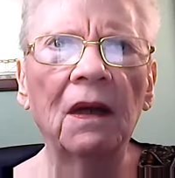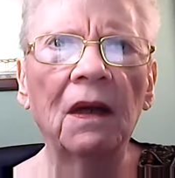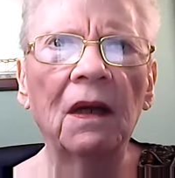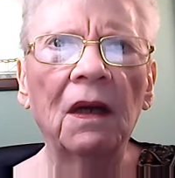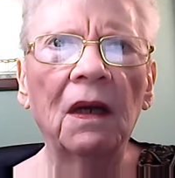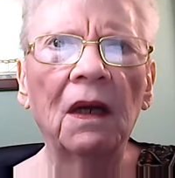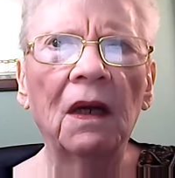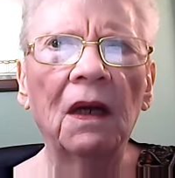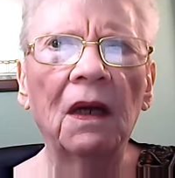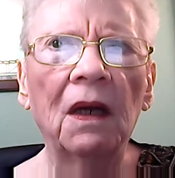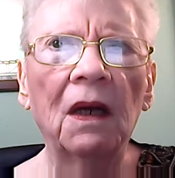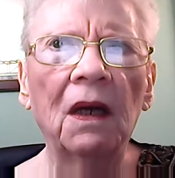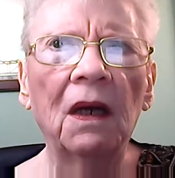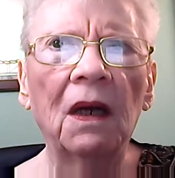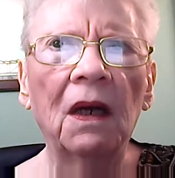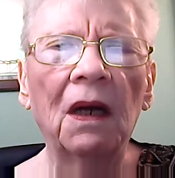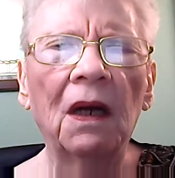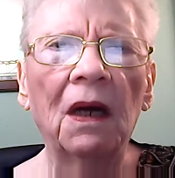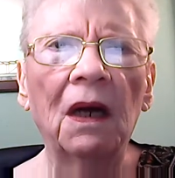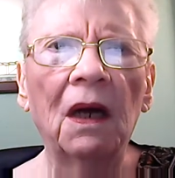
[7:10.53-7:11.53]

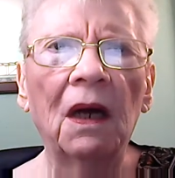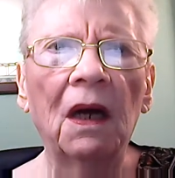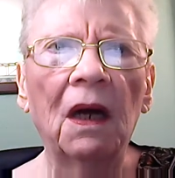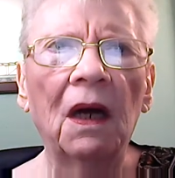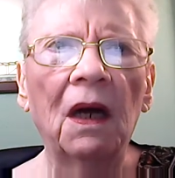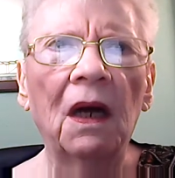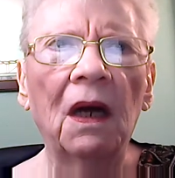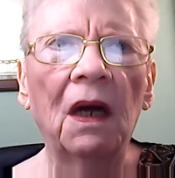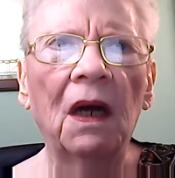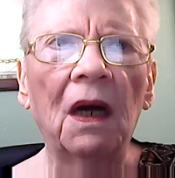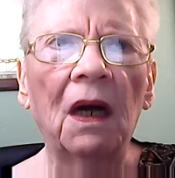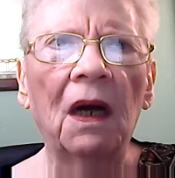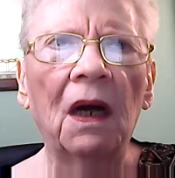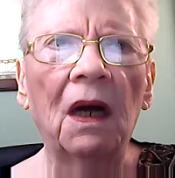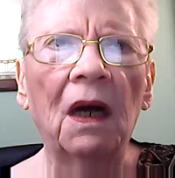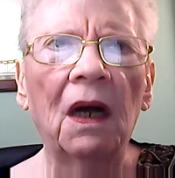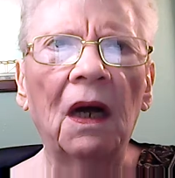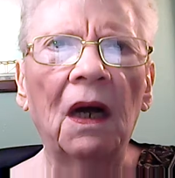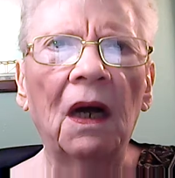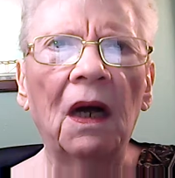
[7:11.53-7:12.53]

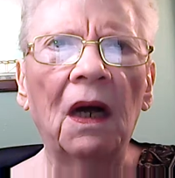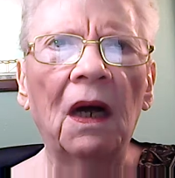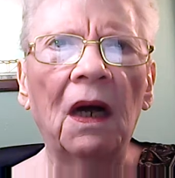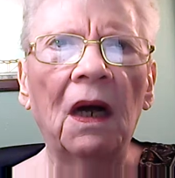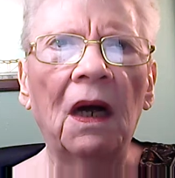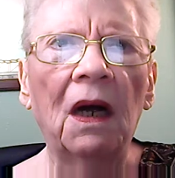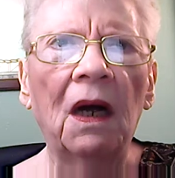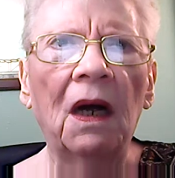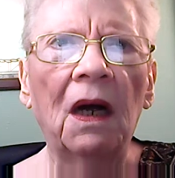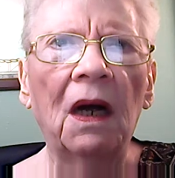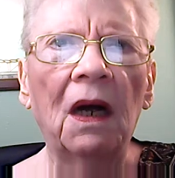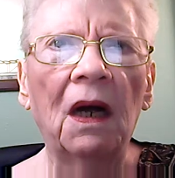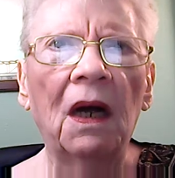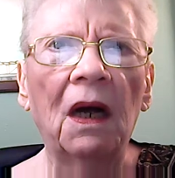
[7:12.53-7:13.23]
(no one is talking)